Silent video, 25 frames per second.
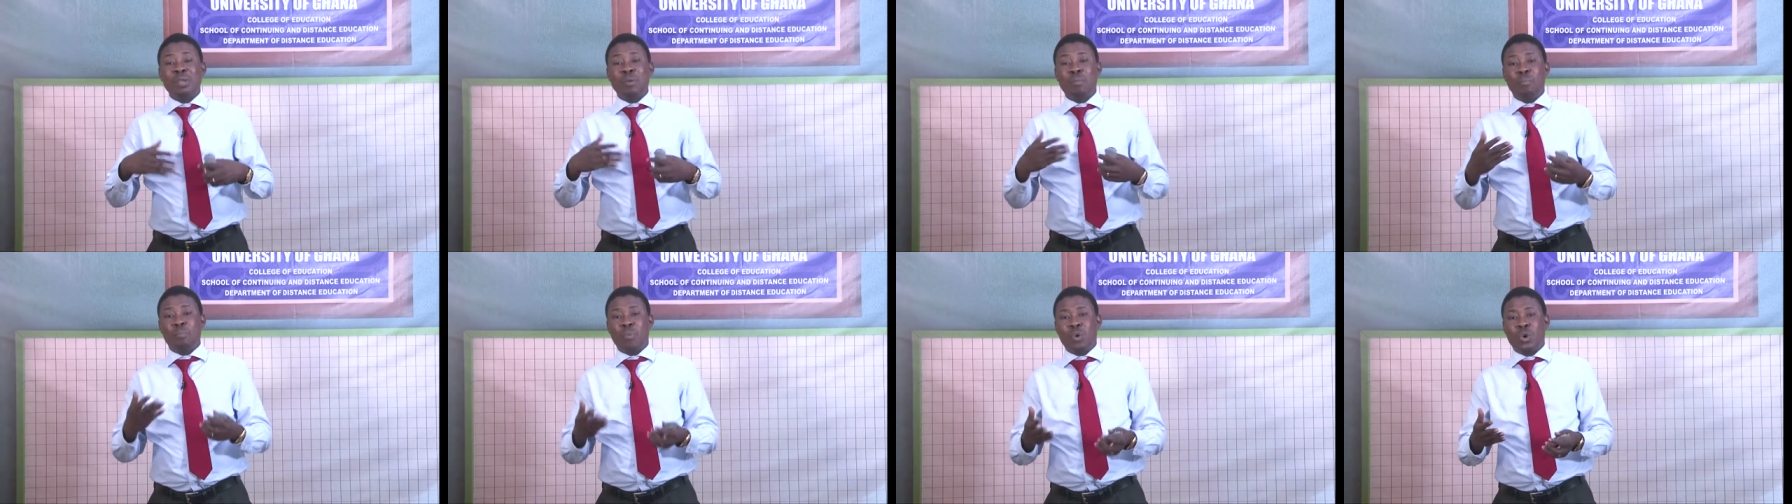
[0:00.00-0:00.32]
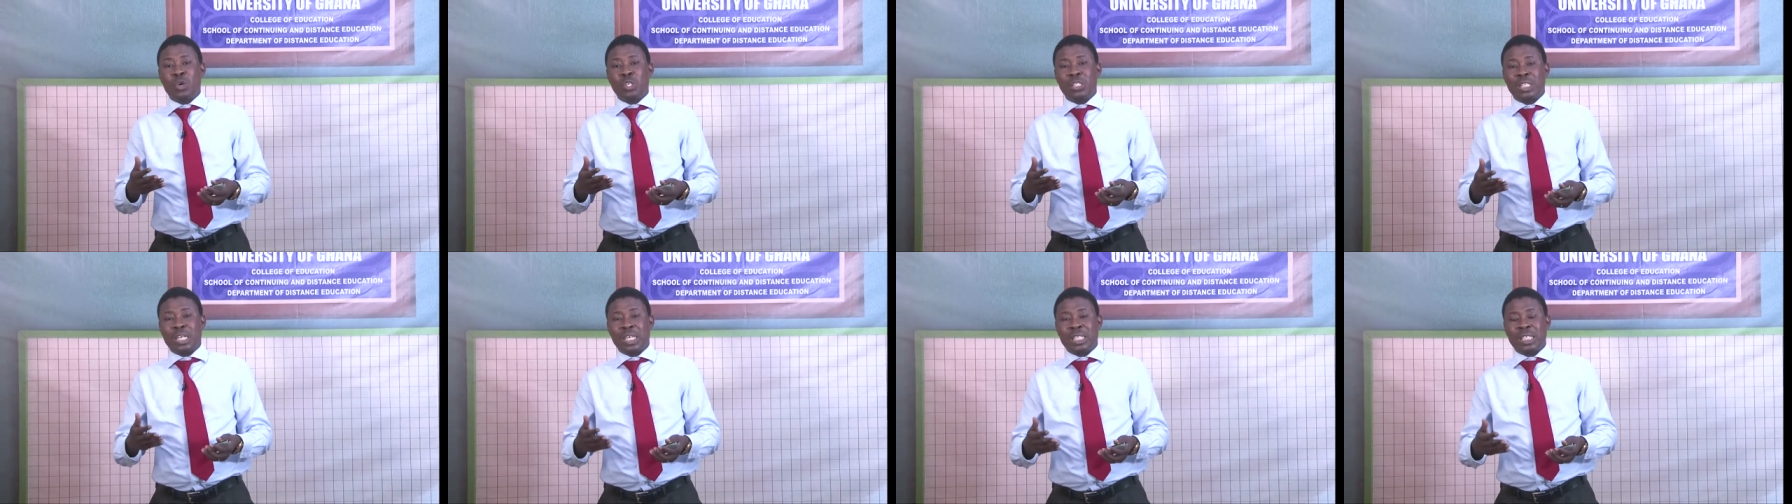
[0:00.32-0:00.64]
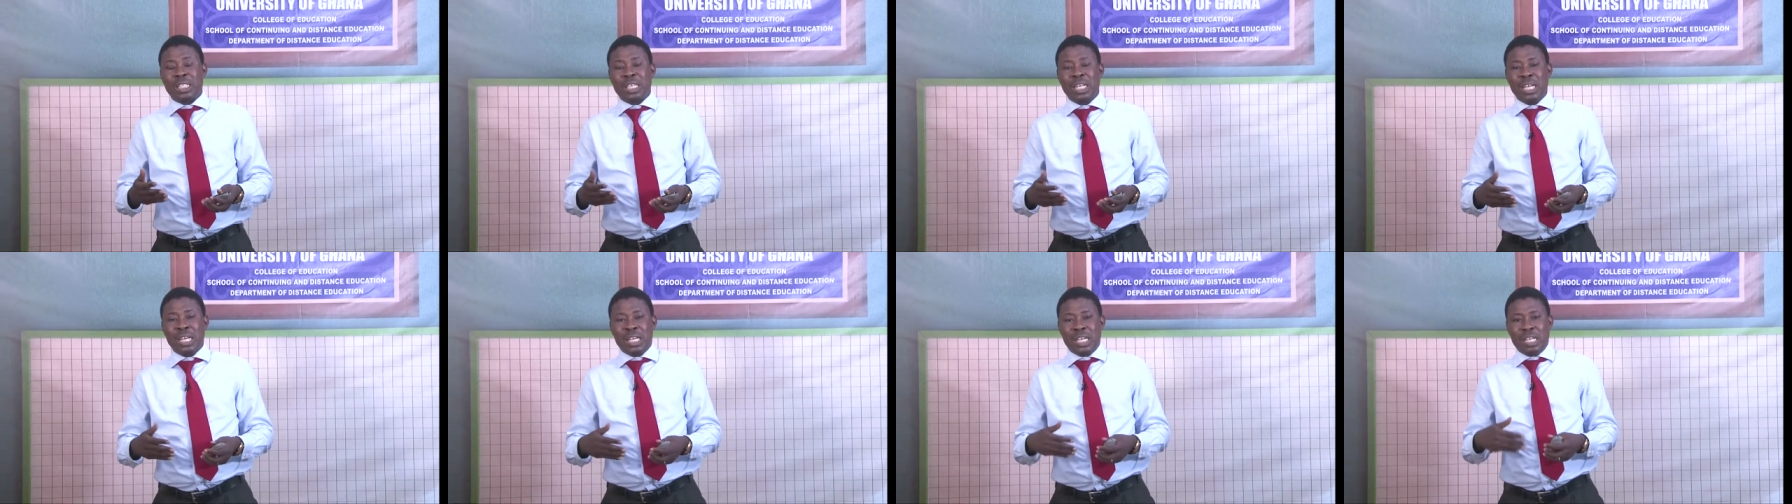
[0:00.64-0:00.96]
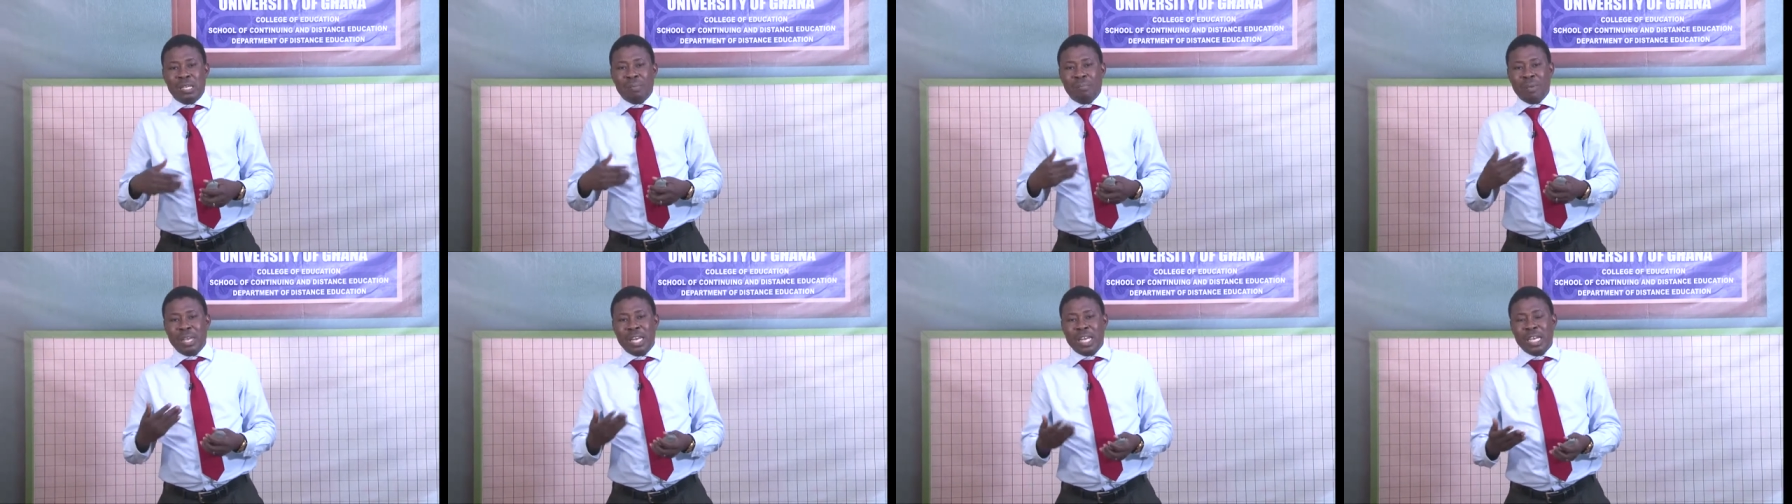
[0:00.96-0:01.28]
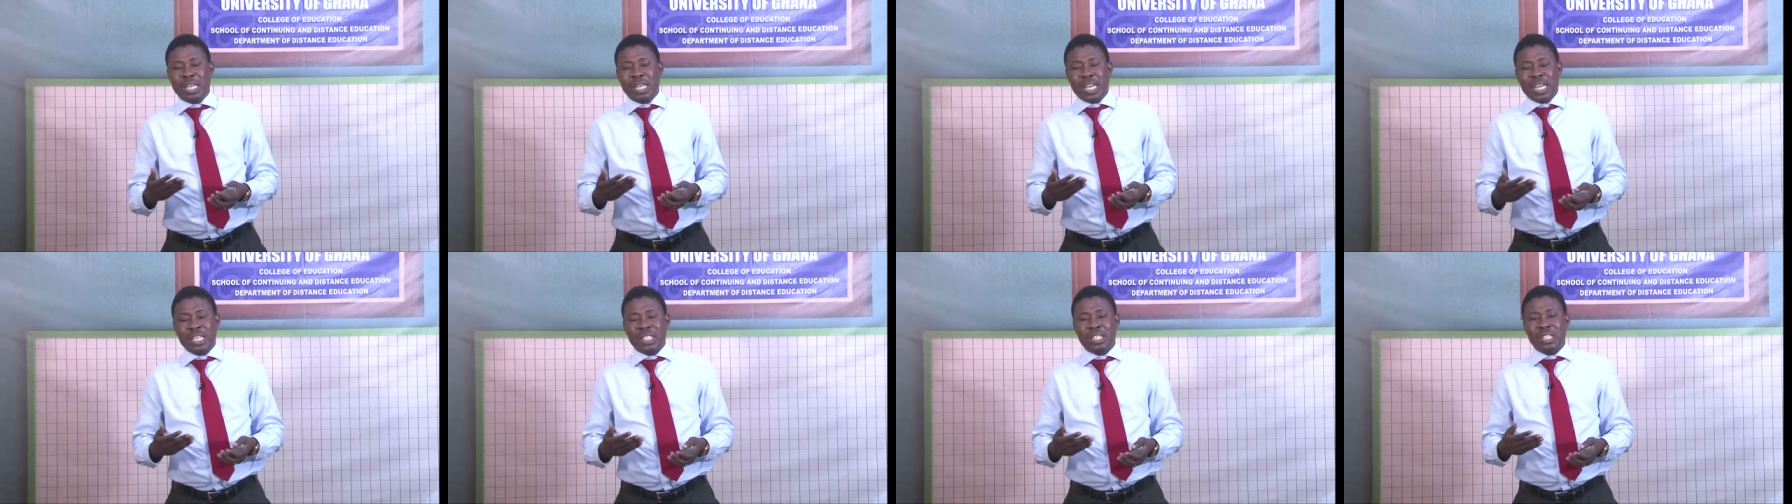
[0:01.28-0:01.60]
important. In
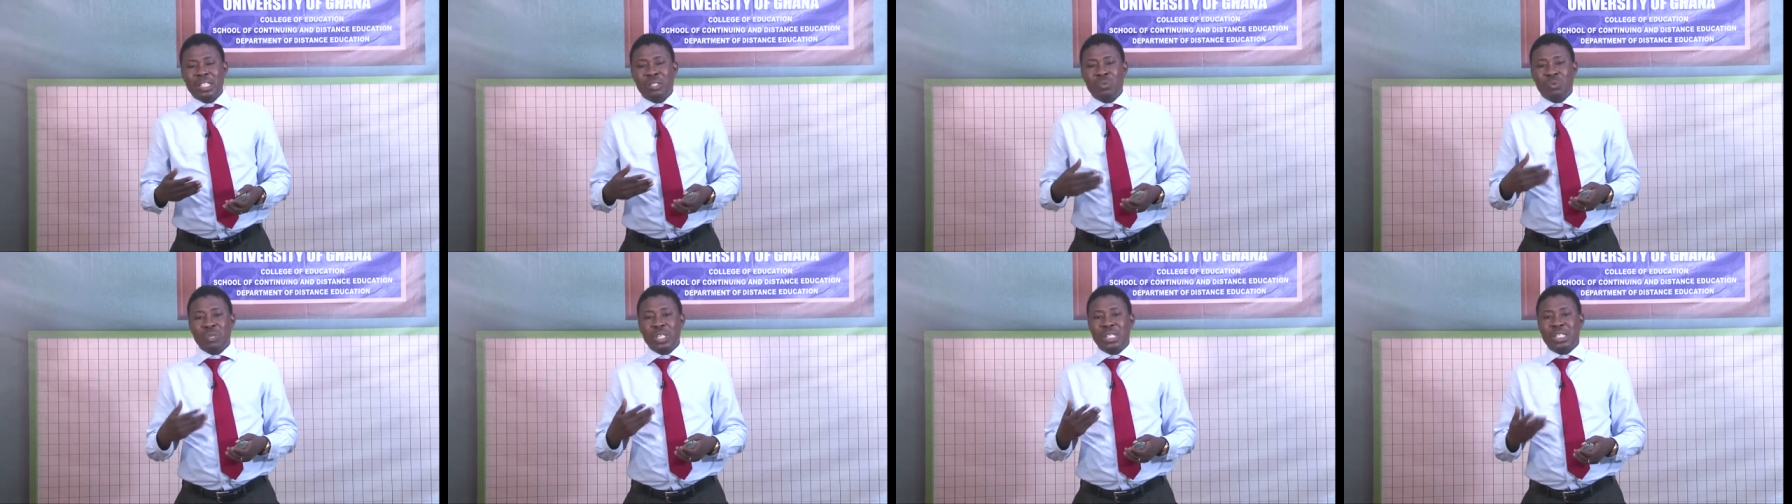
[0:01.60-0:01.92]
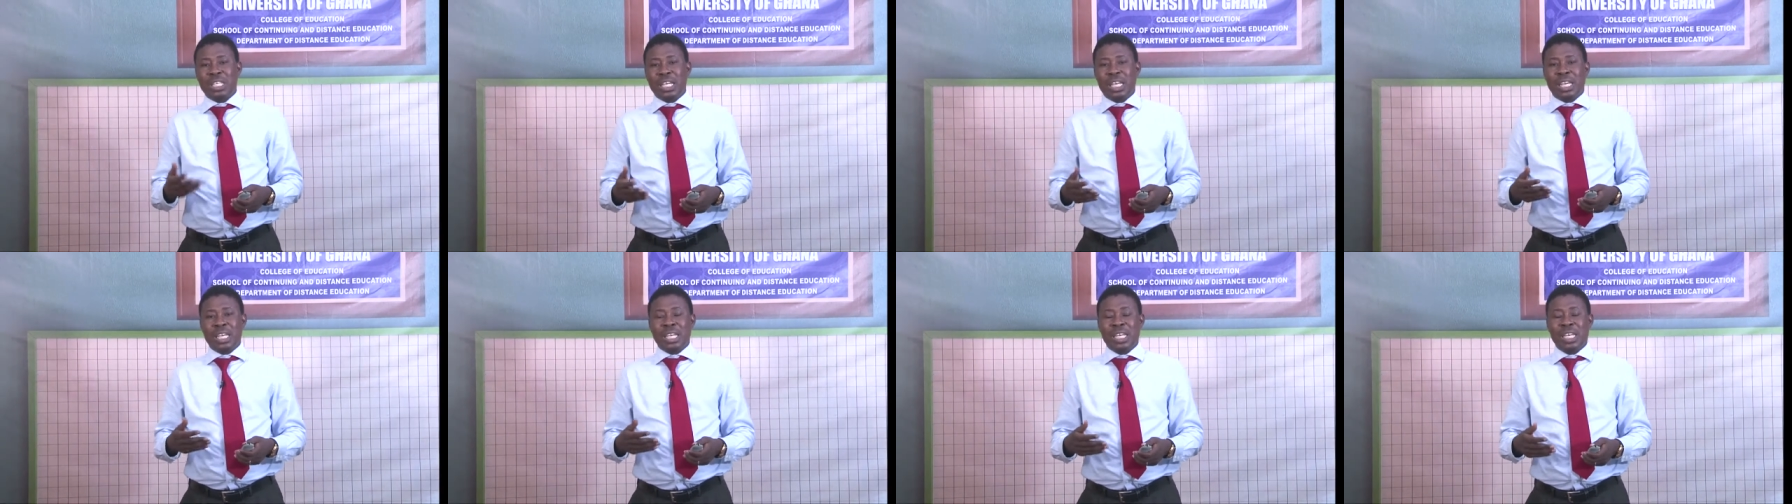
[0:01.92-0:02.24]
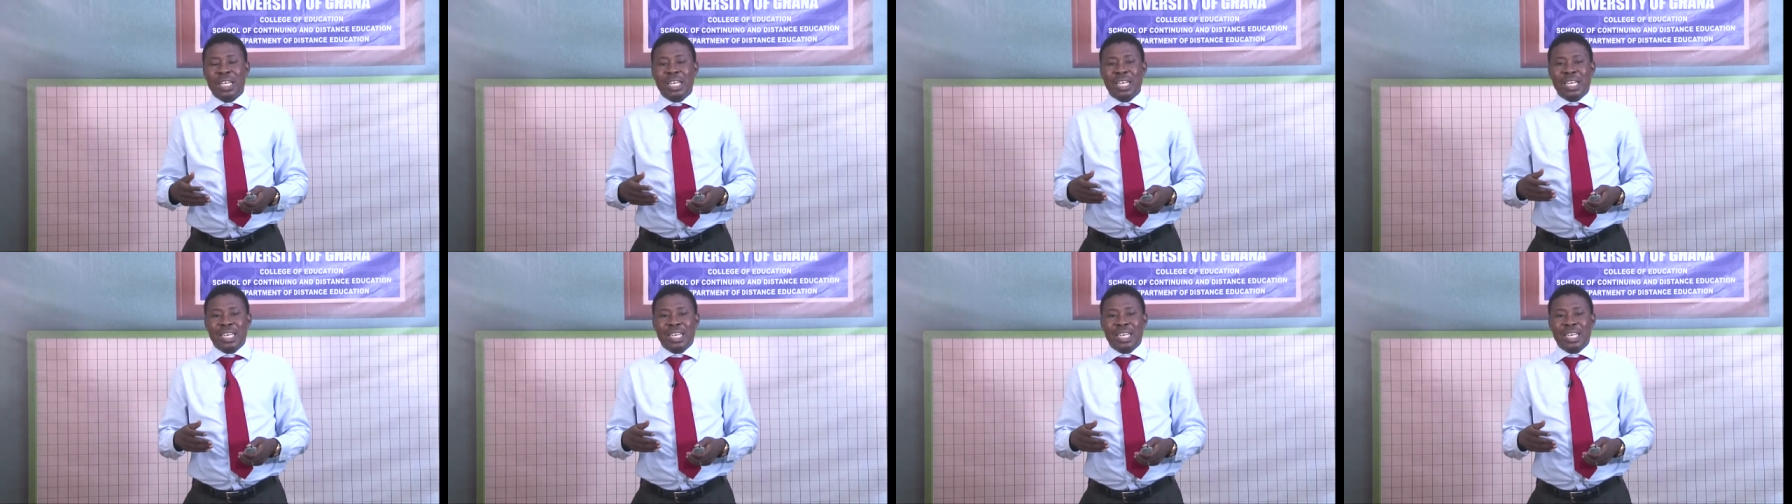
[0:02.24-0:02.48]
many cases, we say